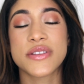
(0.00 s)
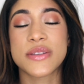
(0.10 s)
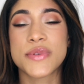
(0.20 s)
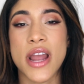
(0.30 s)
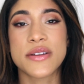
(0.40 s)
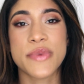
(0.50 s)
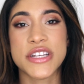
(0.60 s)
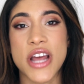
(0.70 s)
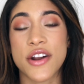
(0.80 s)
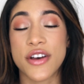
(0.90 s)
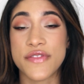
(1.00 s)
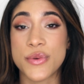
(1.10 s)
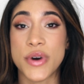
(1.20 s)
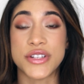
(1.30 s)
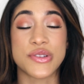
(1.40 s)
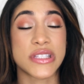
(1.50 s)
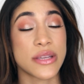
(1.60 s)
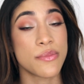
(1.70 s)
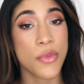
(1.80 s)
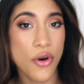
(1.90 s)
Subscribe to my channel if you want to
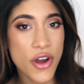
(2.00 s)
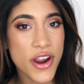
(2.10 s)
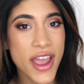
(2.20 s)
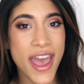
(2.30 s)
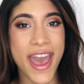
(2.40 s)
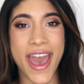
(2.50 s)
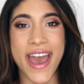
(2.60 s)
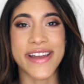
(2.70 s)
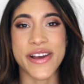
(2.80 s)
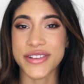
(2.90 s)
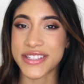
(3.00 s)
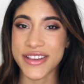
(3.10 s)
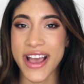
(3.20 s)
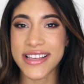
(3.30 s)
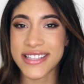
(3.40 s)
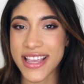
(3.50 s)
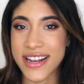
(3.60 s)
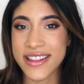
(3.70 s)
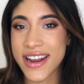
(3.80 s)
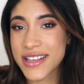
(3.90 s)
see more. And I'll see you guys
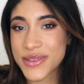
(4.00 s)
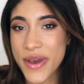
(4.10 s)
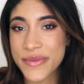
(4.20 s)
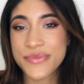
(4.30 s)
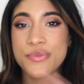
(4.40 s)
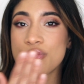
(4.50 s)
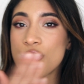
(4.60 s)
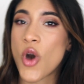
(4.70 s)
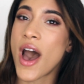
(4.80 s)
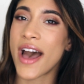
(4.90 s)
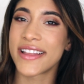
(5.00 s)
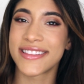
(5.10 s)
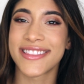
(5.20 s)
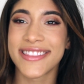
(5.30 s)
in the next one. Mwah!